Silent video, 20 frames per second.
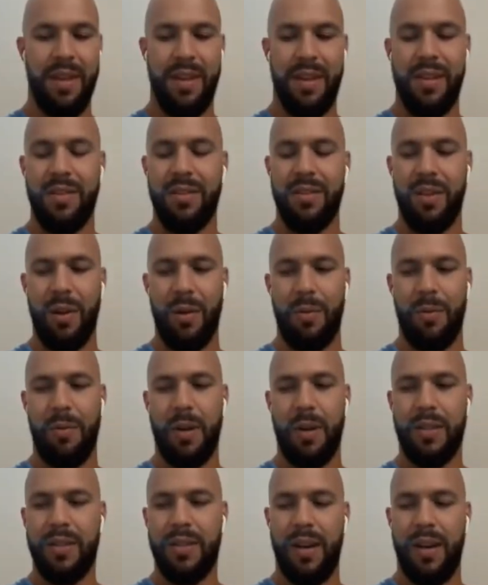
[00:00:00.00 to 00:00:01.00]
So
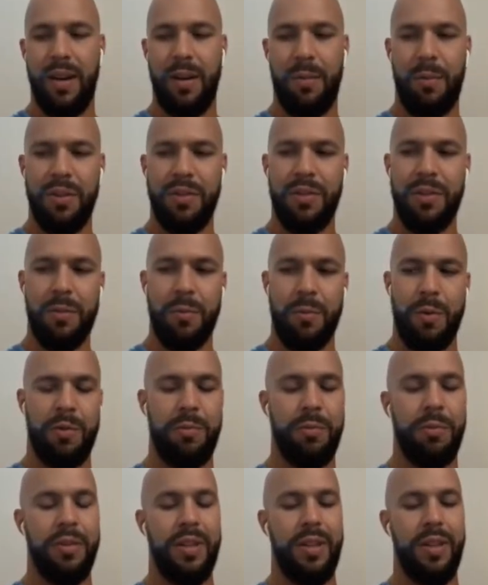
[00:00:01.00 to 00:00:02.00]
what's your
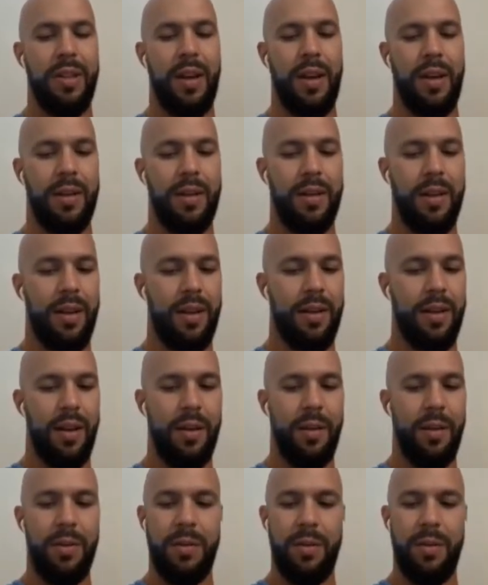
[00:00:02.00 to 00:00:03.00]
work routine like? Like I
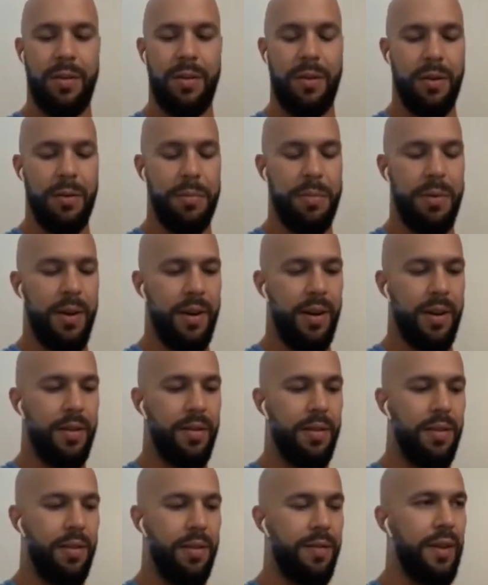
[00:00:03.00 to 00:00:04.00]
know you're
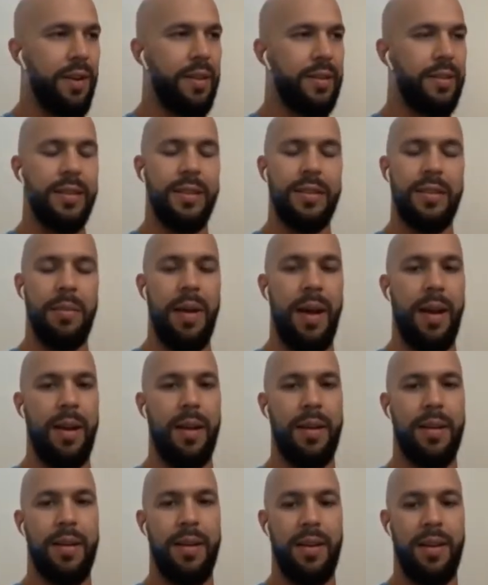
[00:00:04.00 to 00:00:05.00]
very
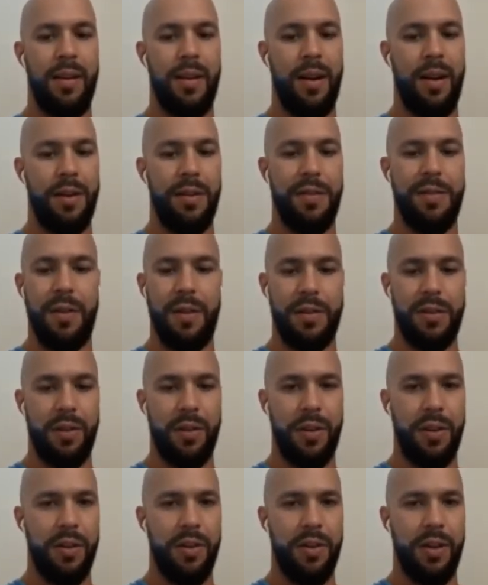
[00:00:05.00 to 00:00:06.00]
systematic in how you
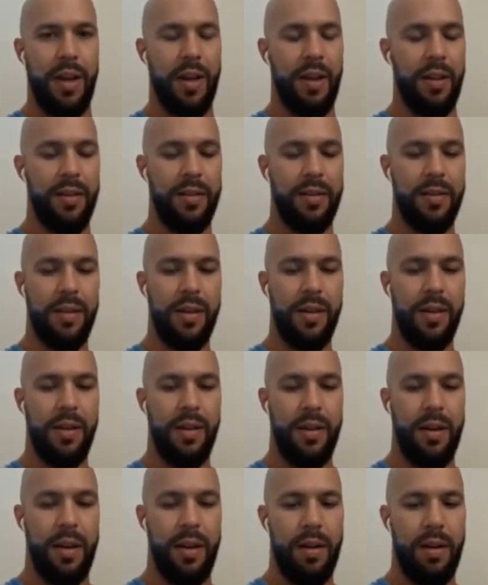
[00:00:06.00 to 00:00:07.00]
function in your days.
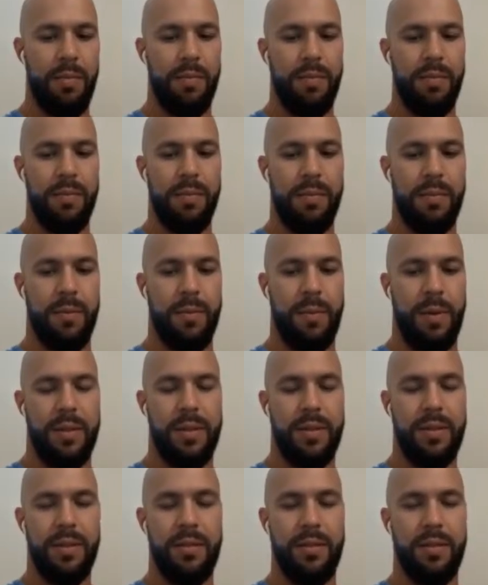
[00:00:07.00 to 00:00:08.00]

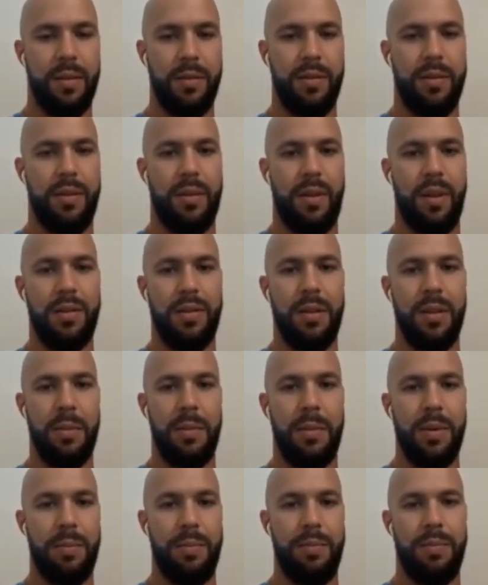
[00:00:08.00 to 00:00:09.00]
So tell us a little
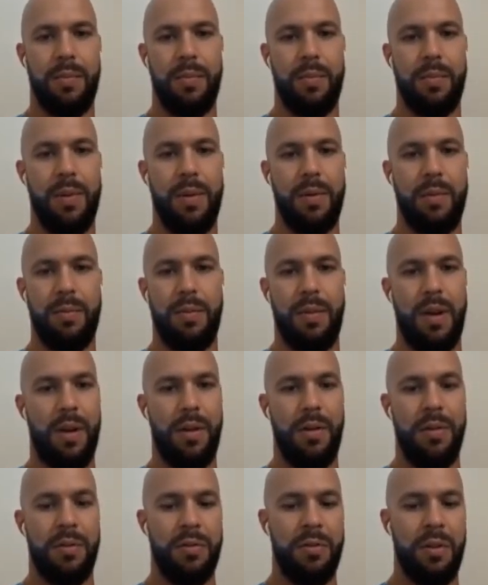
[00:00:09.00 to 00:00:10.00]
bit. How
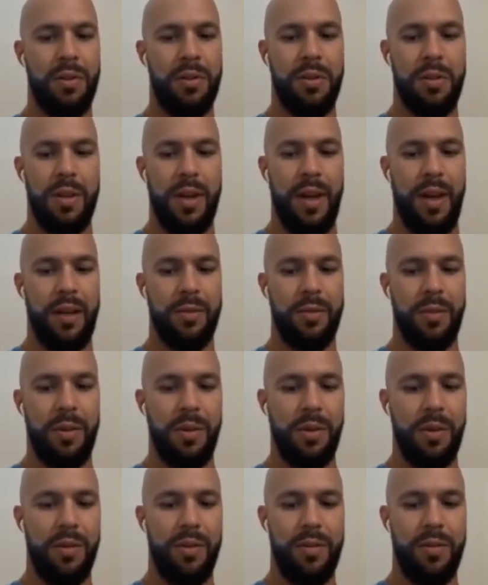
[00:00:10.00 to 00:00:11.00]
do you structure your days? What do
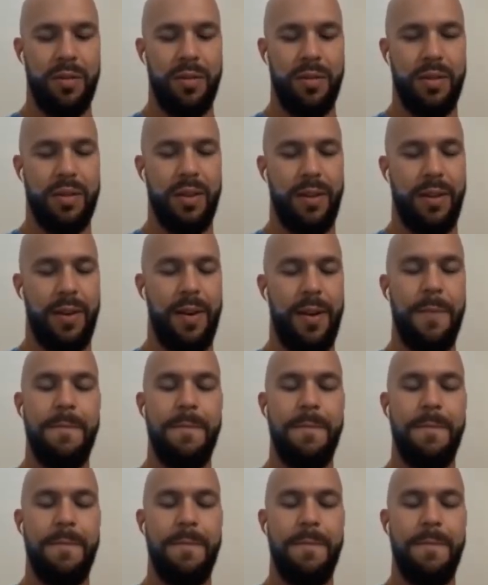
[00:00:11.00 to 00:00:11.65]
you do, etc.?